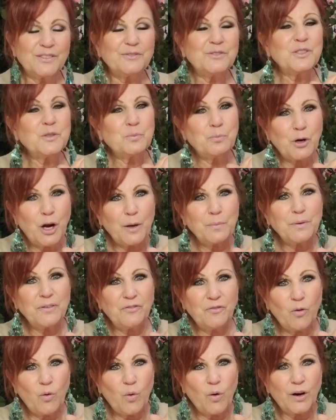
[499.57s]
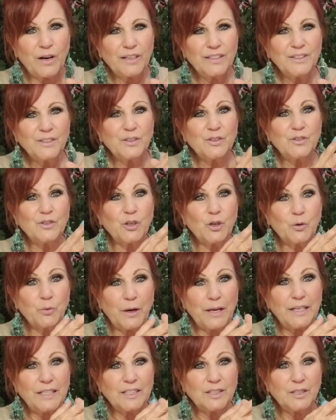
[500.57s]
was brought before the
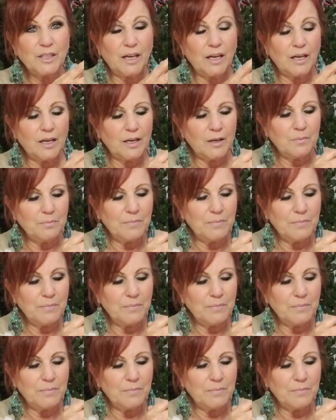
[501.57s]
greatest uh,